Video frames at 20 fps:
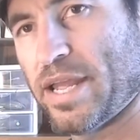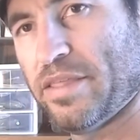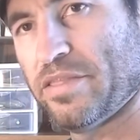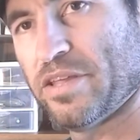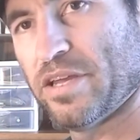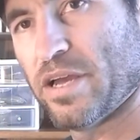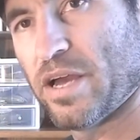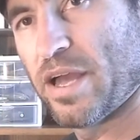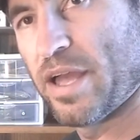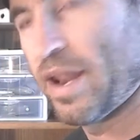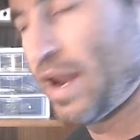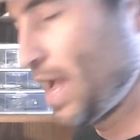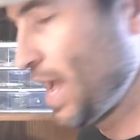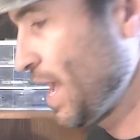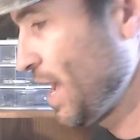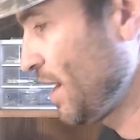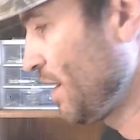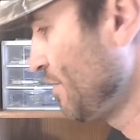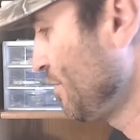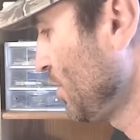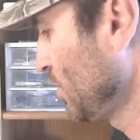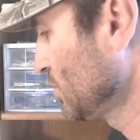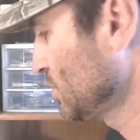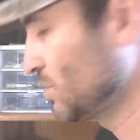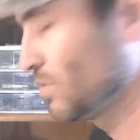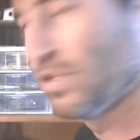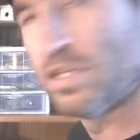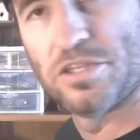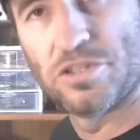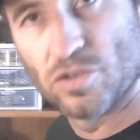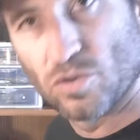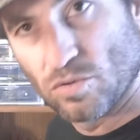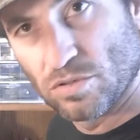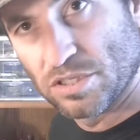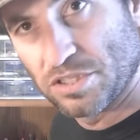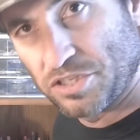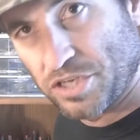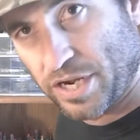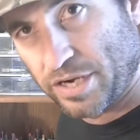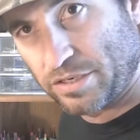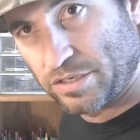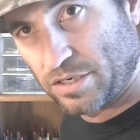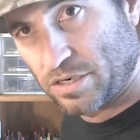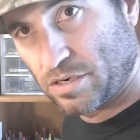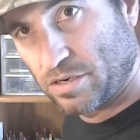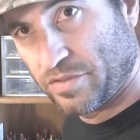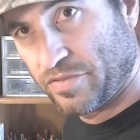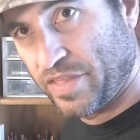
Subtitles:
and I have also the dual injector,